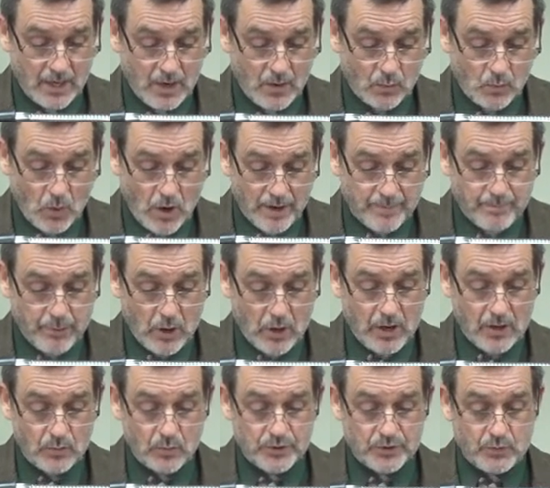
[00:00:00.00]
One
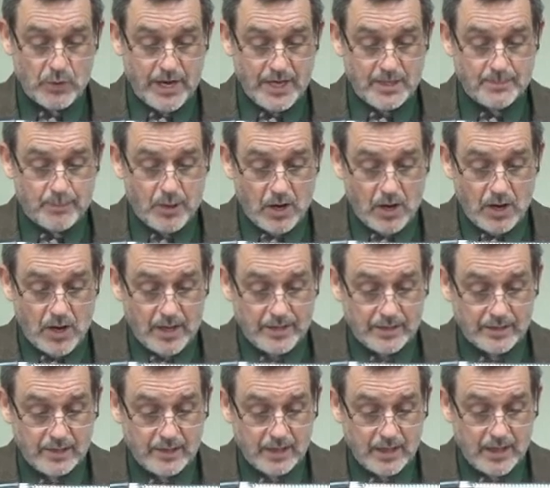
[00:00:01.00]
part was rained upon,
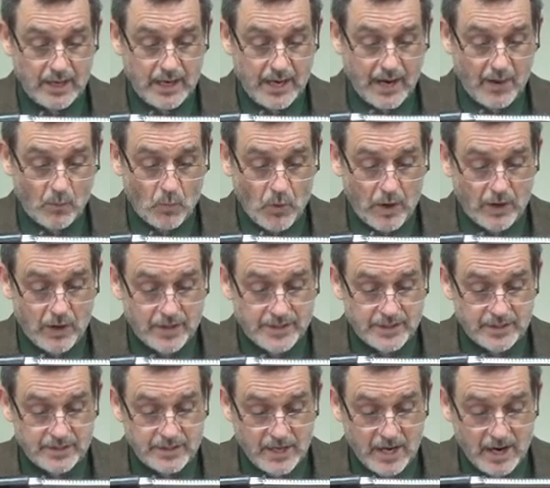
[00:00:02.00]
and where it
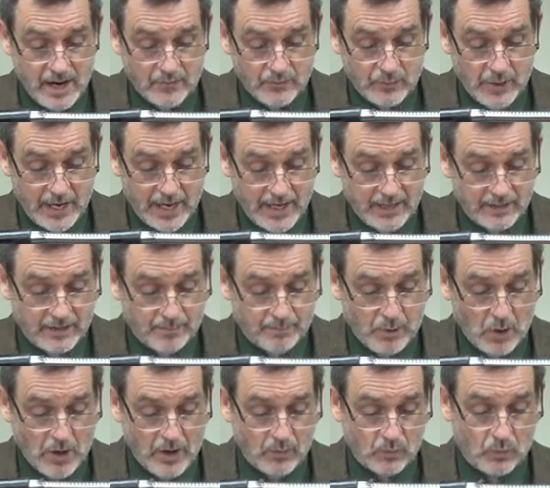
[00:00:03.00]
did not rain, the
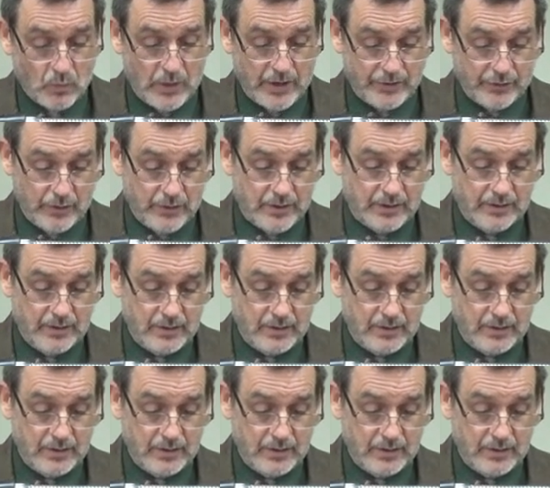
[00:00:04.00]
part withered.